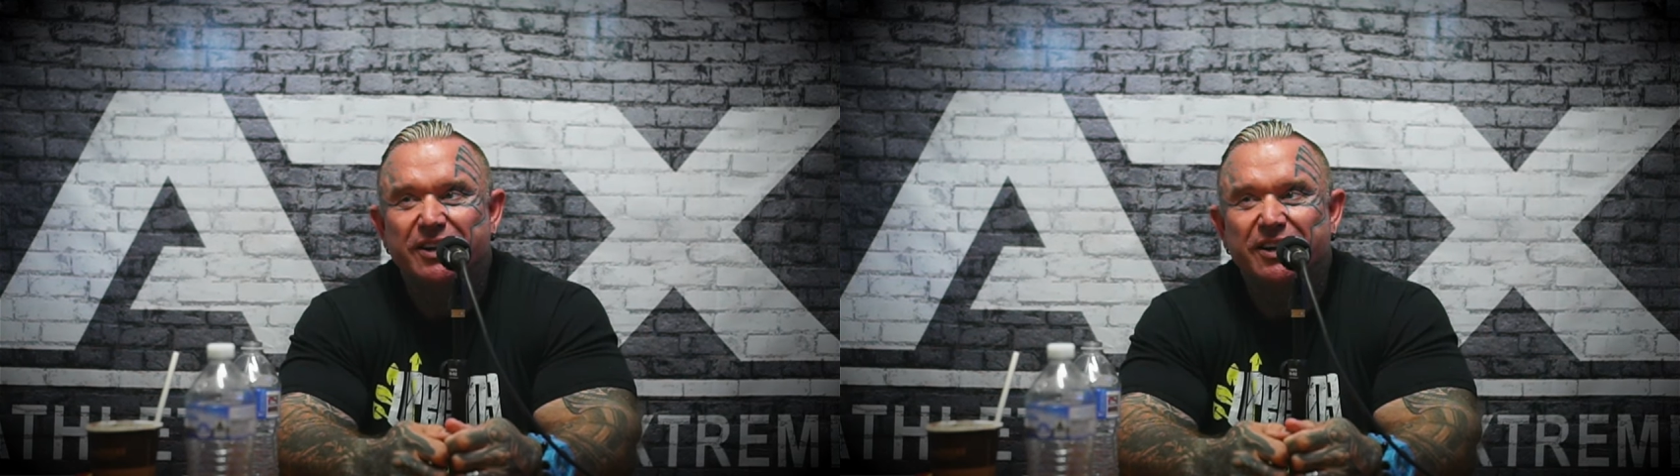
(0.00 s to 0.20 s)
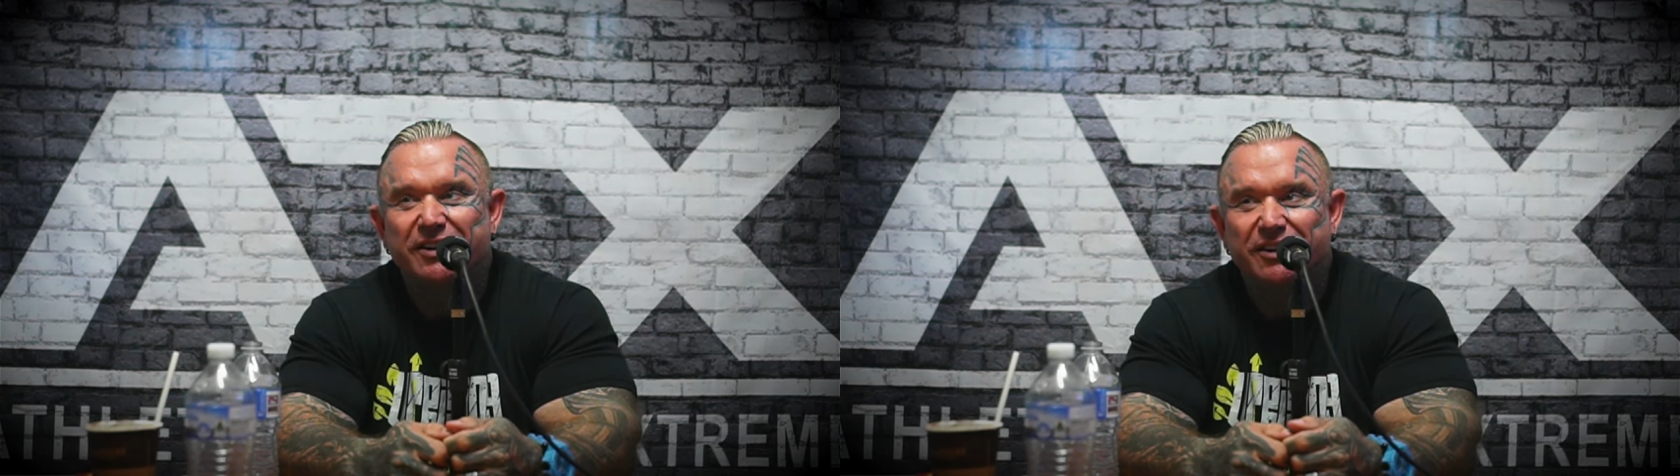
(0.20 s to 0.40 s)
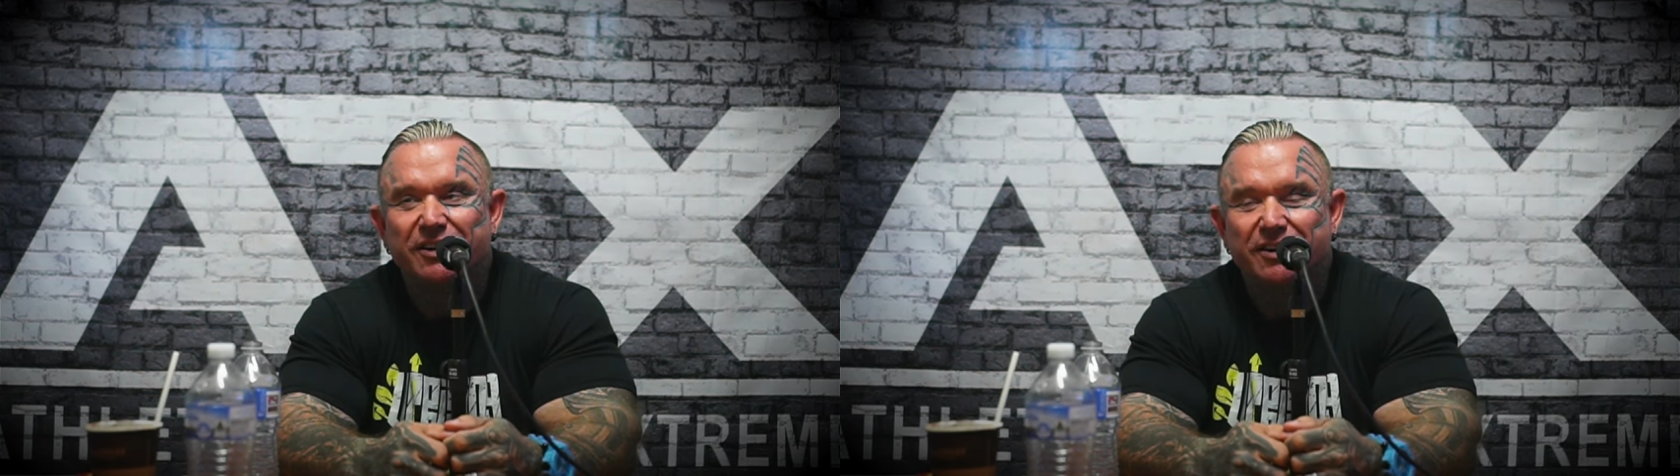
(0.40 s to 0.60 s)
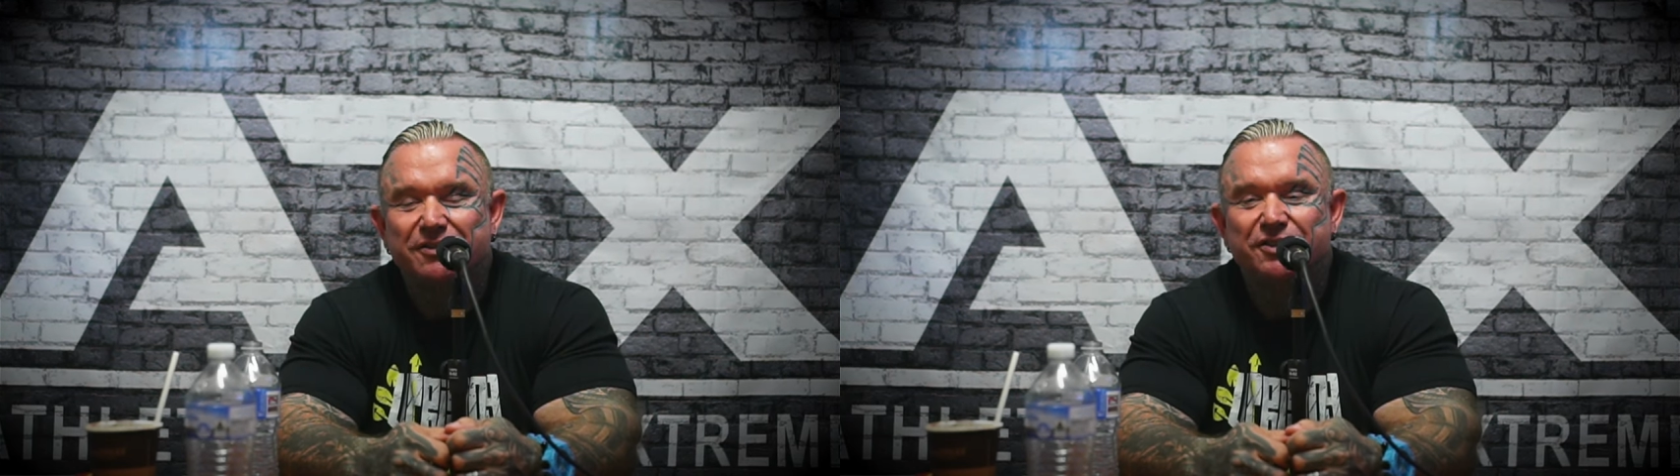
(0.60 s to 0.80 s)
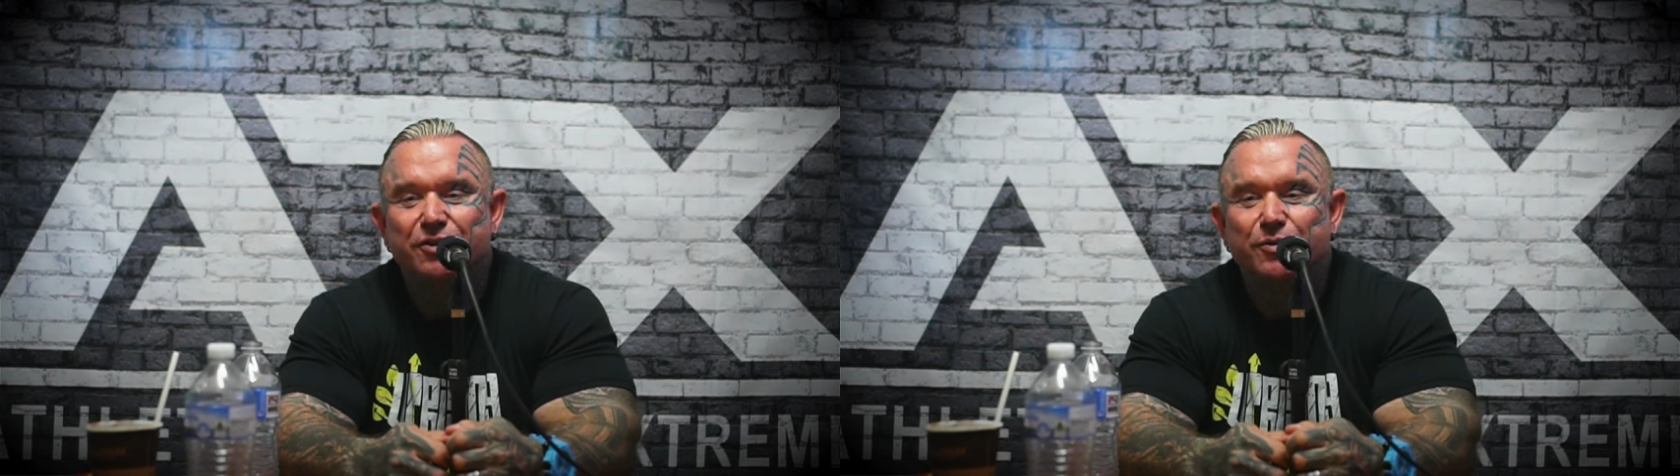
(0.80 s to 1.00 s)
and that, I'll
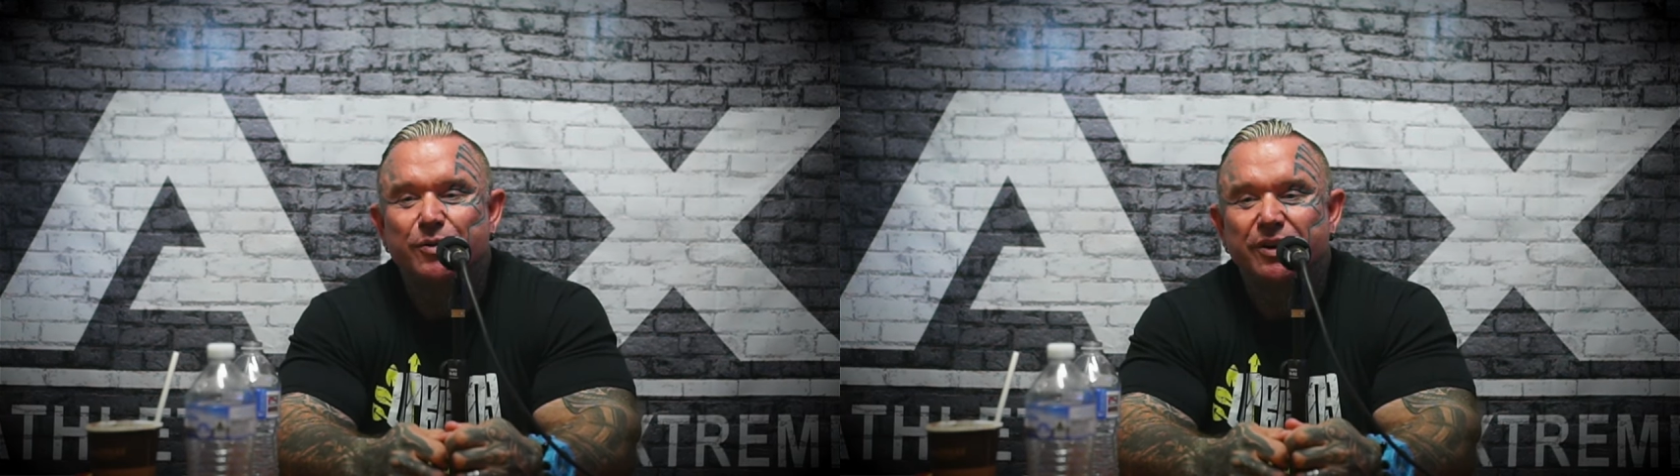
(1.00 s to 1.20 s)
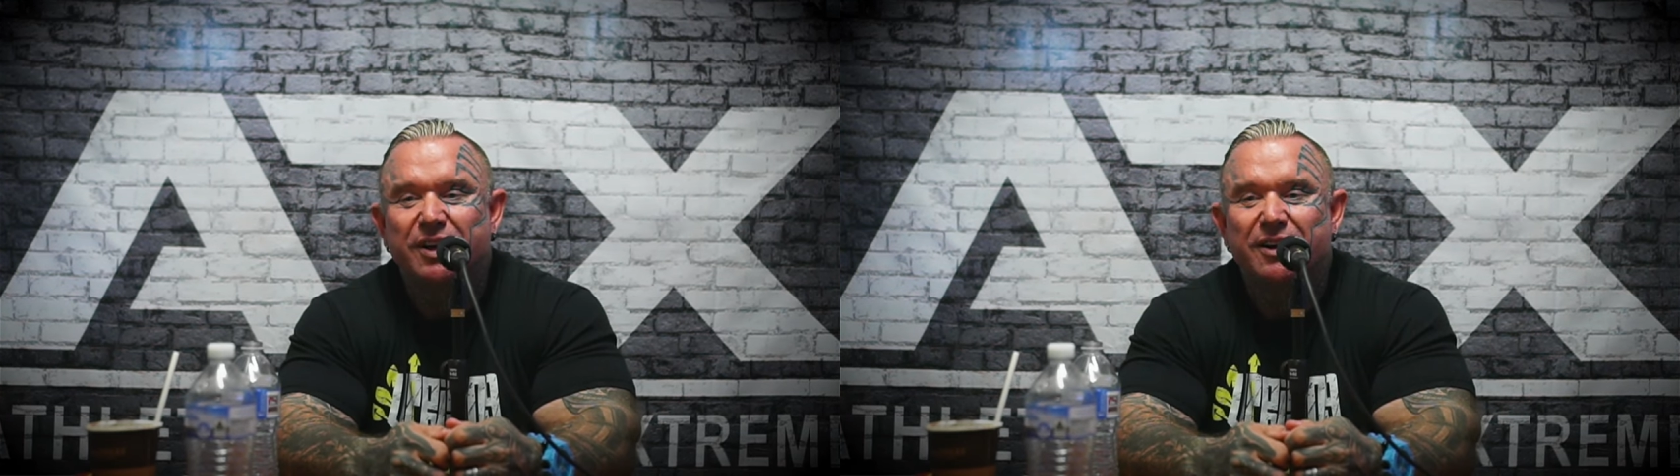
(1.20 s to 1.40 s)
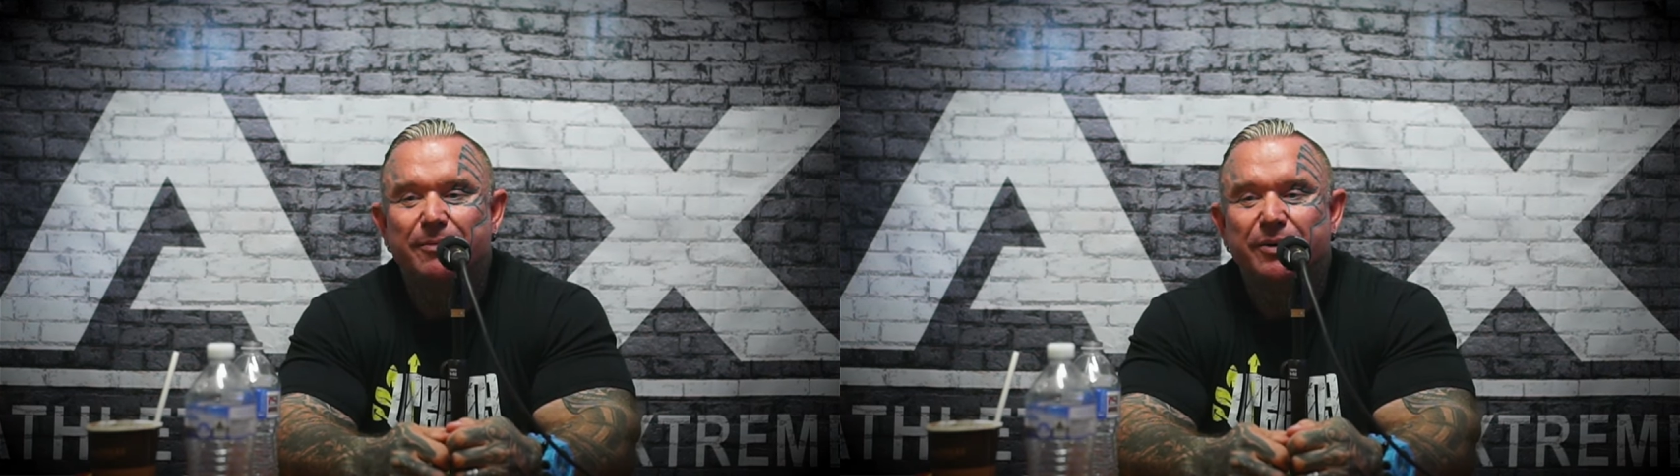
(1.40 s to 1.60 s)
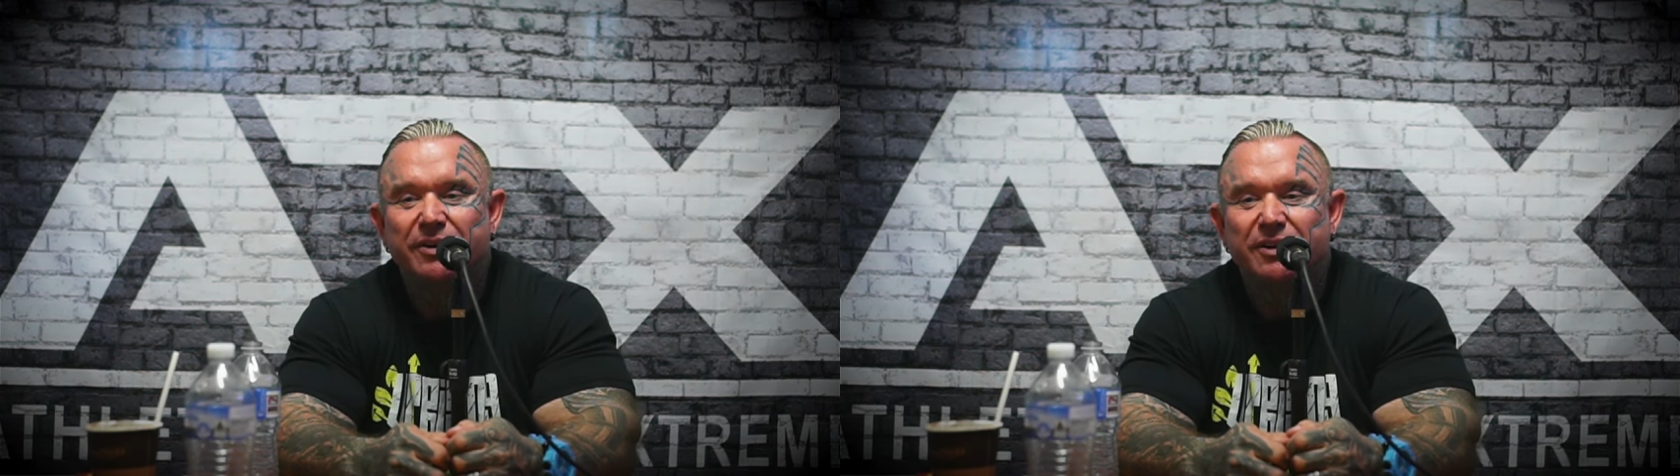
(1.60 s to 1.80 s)
still work out,